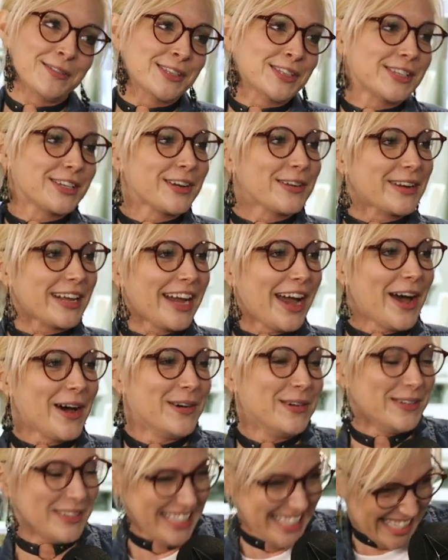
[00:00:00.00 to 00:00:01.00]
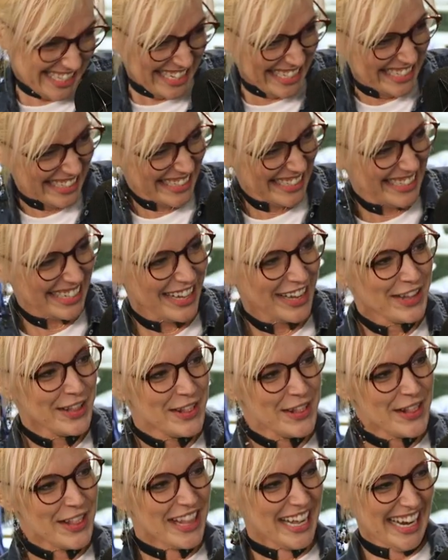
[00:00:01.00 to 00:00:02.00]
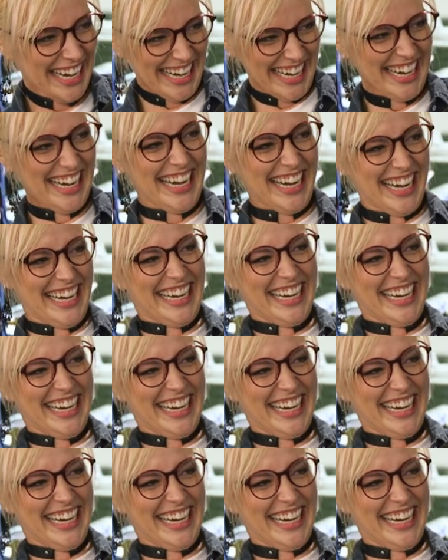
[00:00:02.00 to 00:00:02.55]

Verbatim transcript: Studios. Oh, I said